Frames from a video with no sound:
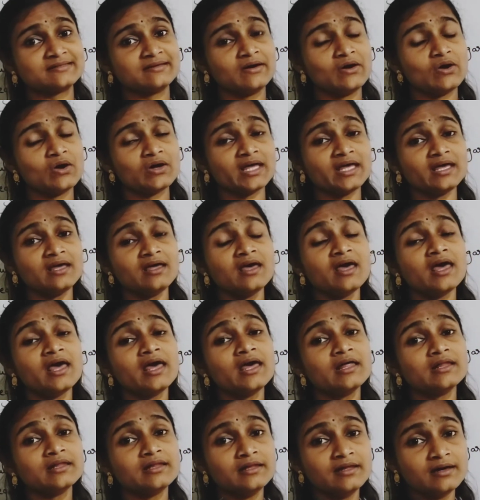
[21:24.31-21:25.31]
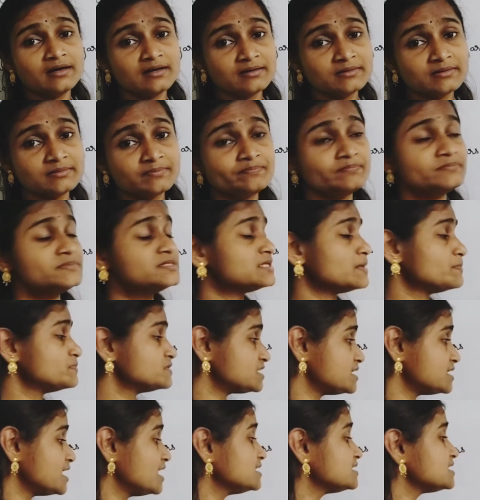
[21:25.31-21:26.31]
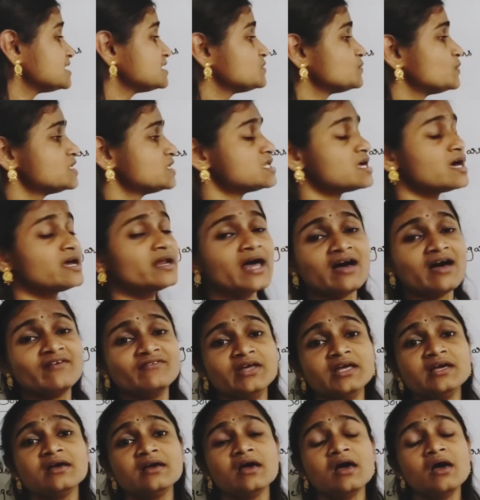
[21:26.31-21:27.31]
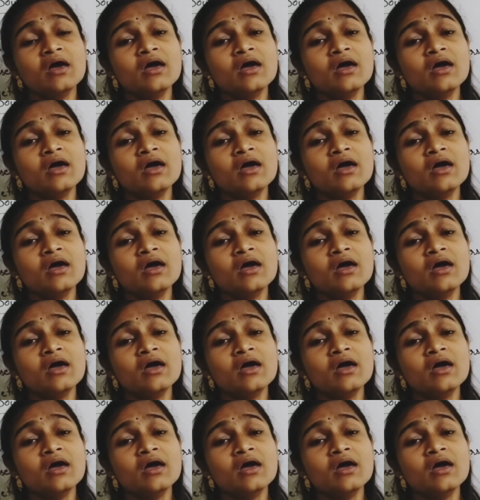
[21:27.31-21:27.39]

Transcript: Okay, the substances which are having